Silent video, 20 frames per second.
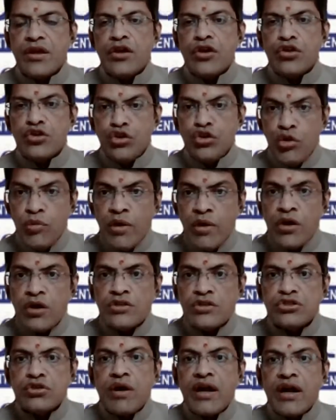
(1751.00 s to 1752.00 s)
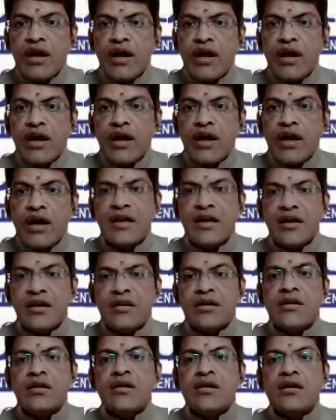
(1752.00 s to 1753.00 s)
you will also
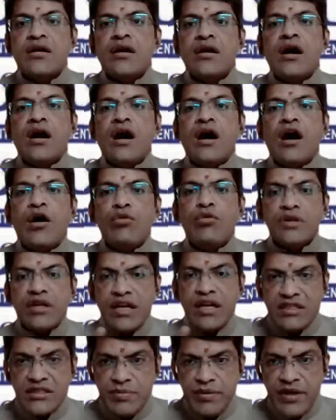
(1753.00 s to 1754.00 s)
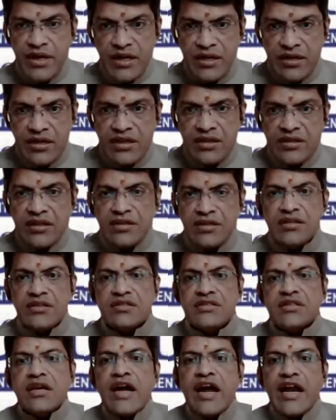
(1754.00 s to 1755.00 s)
understand how transparently that
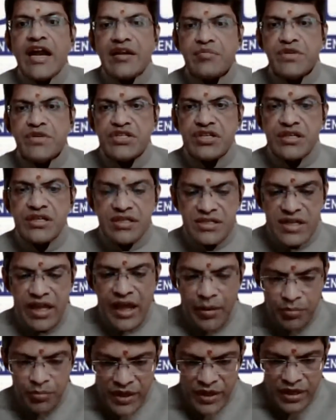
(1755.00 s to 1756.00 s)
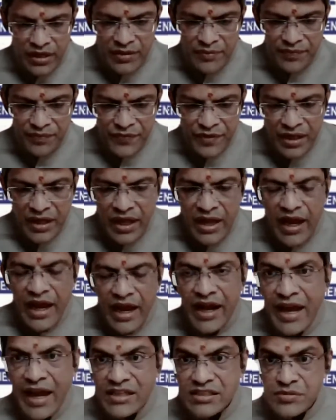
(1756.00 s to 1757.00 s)
this admission is happening.
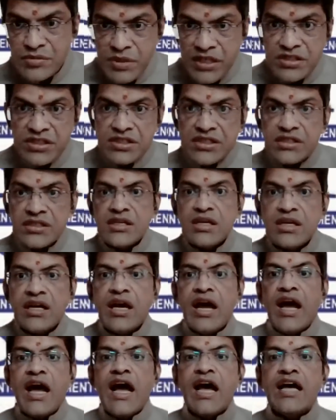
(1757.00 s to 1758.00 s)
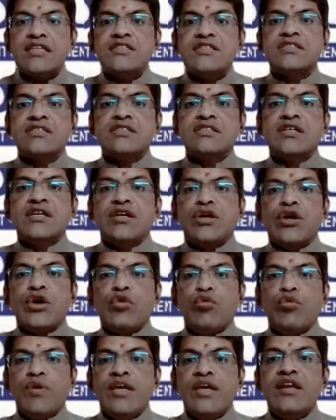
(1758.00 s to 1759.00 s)
And as much as
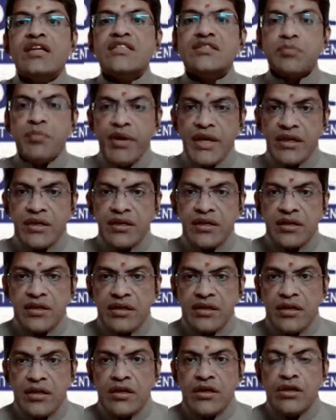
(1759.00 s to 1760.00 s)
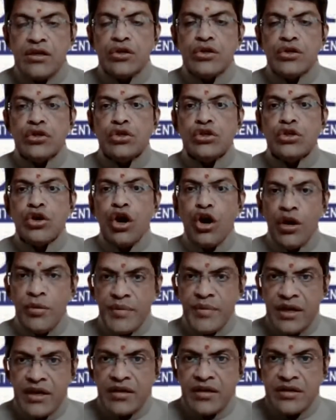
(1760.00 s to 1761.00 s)
we respect your
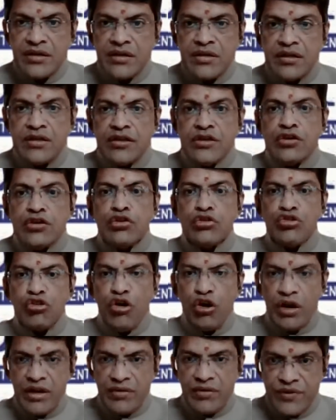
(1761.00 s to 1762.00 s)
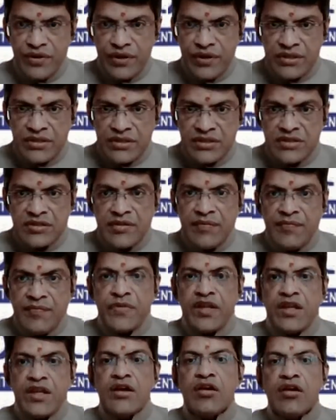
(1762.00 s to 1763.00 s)
merit, your efforts,
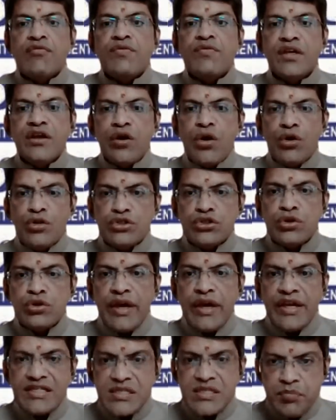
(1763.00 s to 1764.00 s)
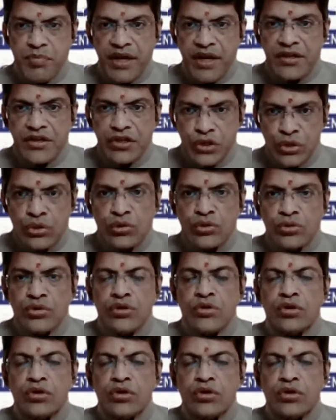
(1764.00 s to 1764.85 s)
we also expect you